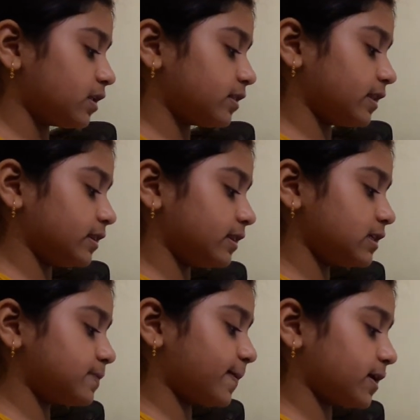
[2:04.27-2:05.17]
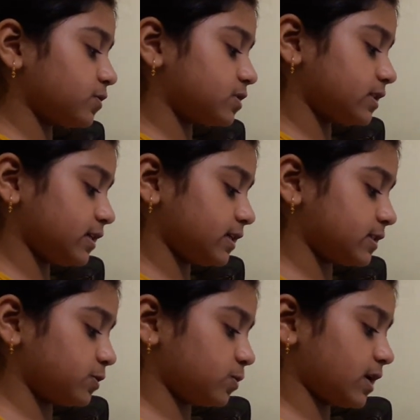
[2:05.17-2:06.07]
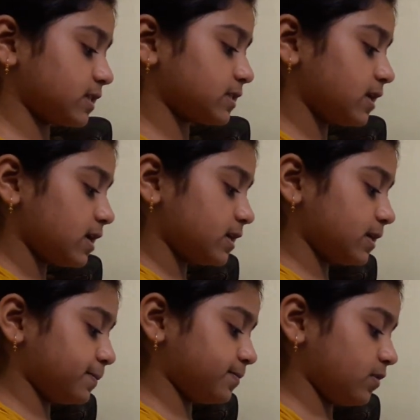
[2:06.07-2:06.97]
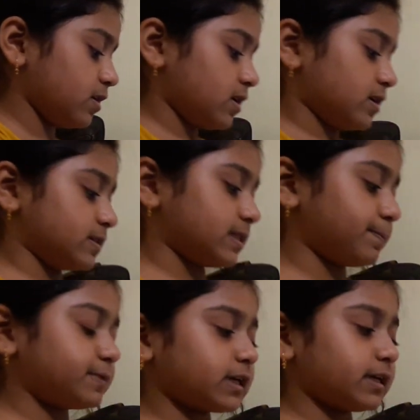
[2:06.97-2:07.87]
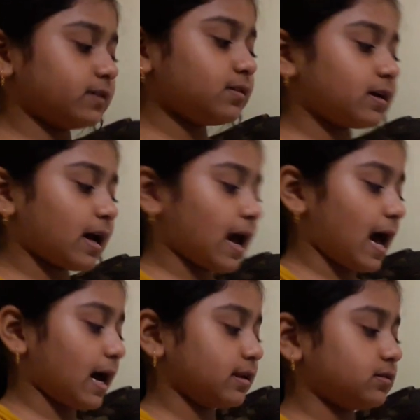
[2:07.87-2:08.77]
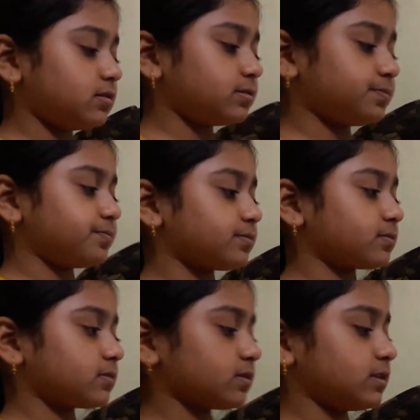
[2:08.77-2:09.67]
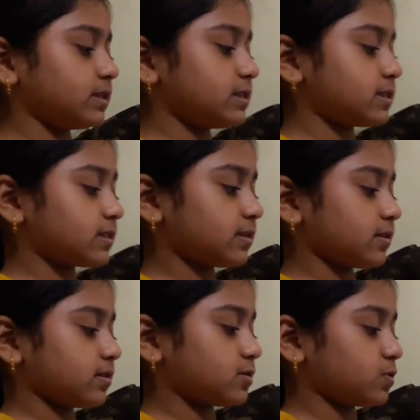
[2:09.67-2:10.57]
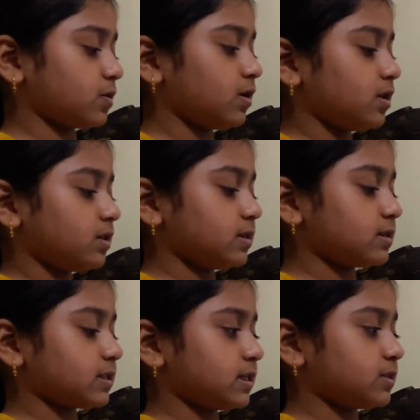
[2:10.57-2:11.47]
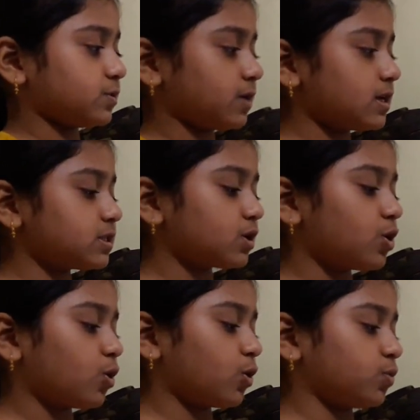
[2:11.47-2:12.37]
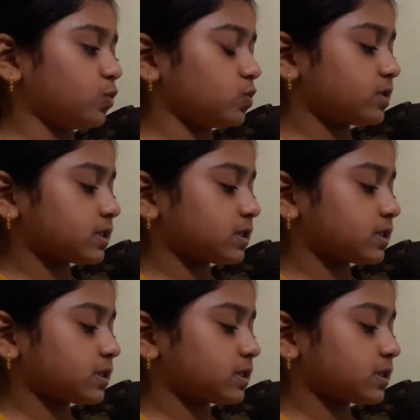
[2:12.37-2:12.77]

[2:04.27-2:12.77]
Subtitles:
Then this part you see is known as receptacle, and this is known as ovule, the